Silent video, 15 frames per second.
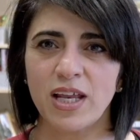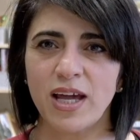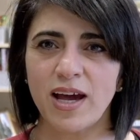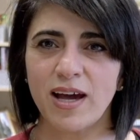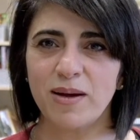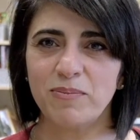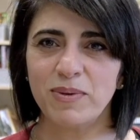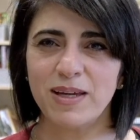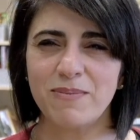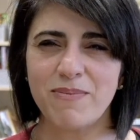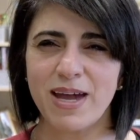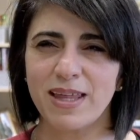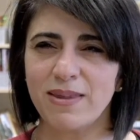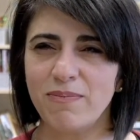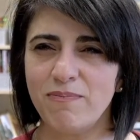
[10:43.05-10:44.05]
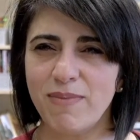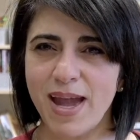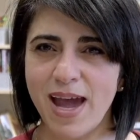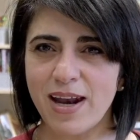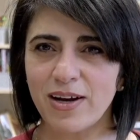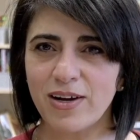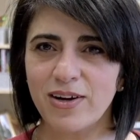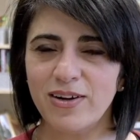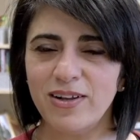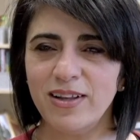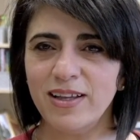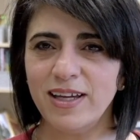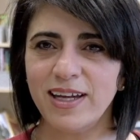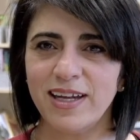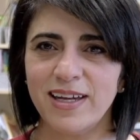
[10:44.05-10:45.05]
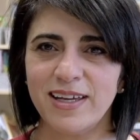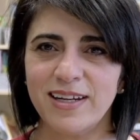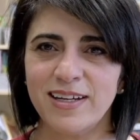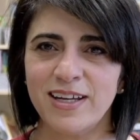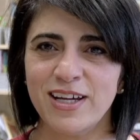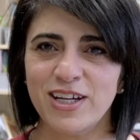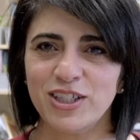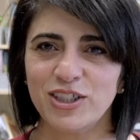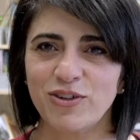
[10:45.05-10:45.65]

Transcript: uh, being mathematical in